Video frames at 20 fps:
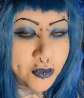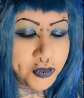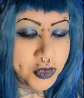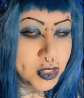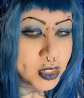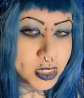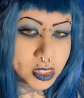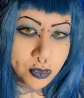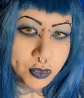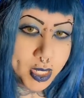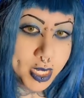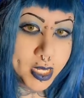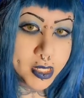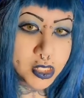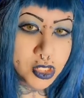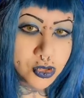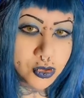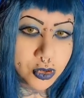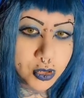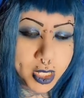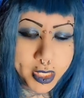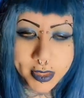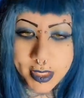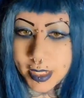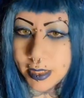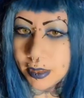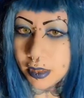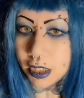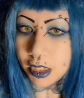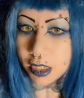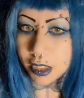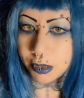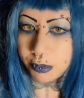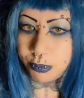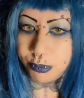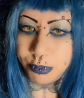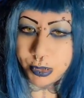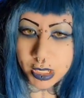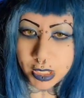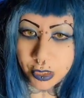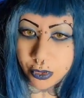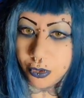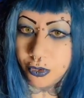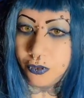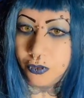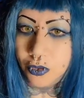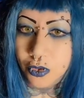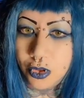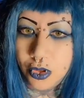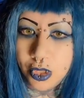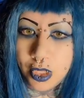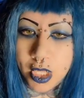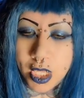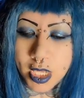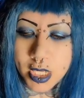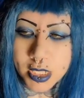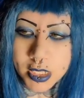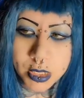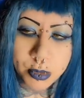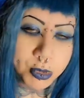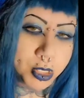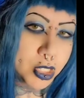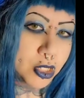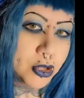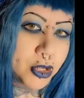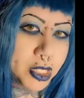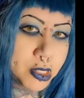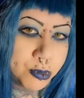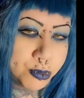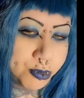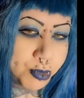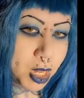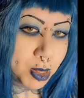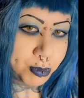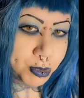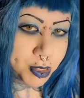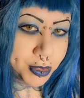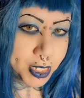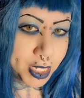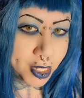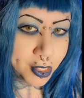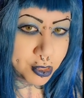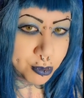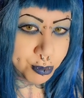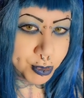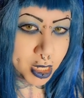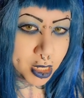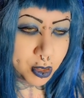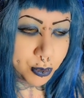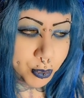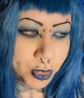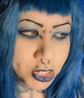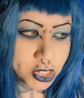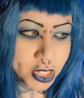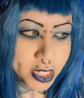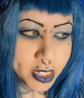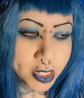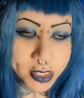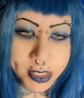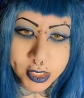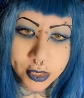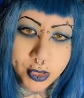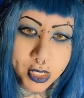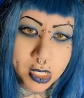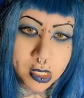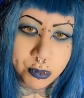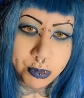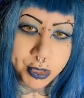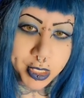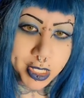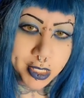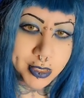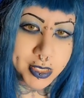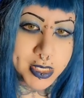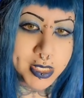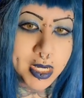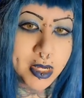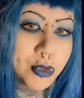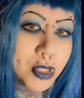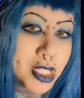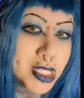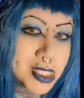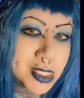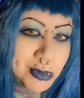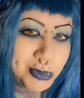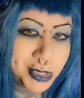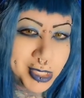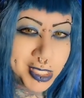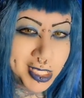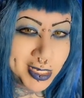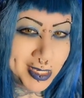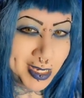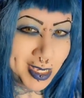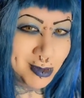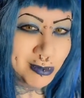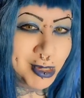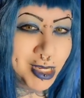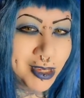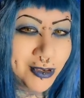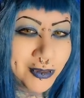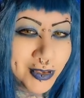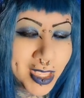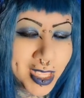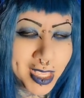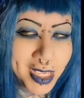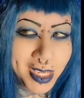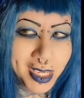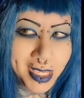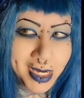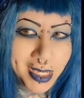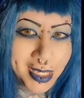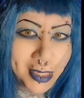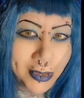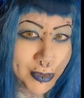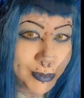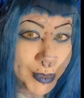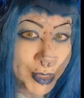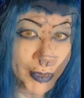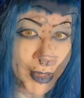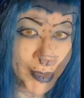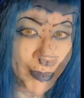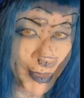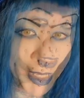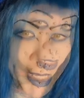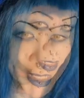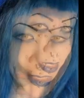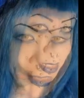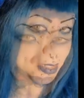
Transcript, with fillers: They feel so natural and they look beautiful. So I'm going to go ahead and pop on the other pair, which I also can't pronounce, and I will also put the name of, and I will be right, right back.